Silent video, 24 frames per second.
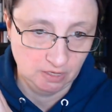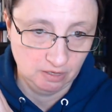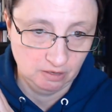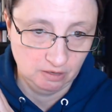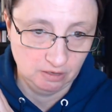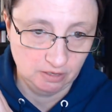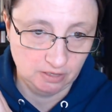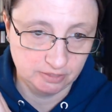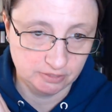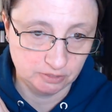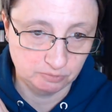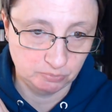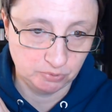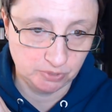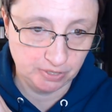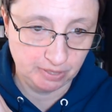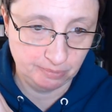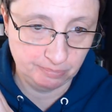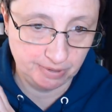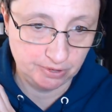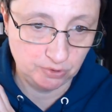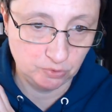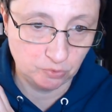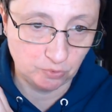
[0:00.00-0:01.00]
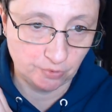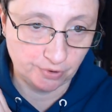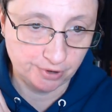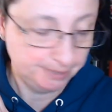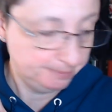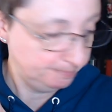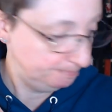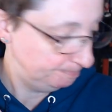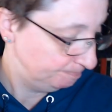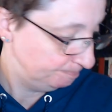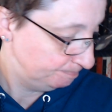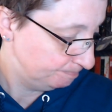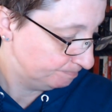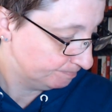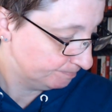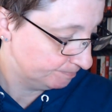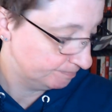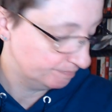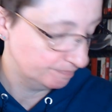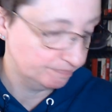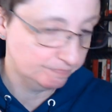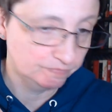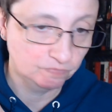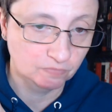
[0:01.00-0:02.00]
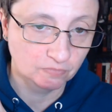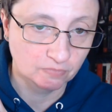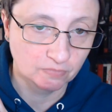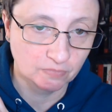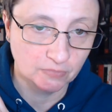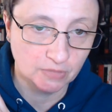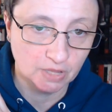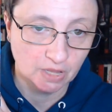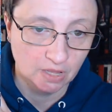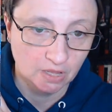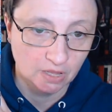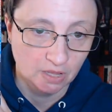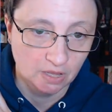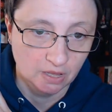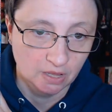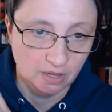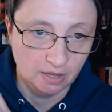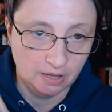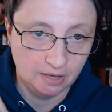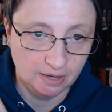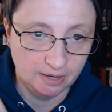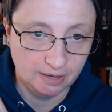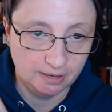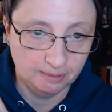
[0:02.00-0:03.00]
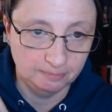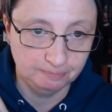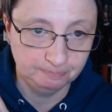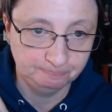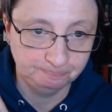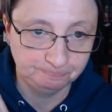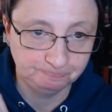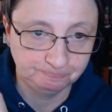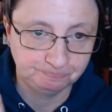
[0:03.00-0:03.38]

this is put out by norton um,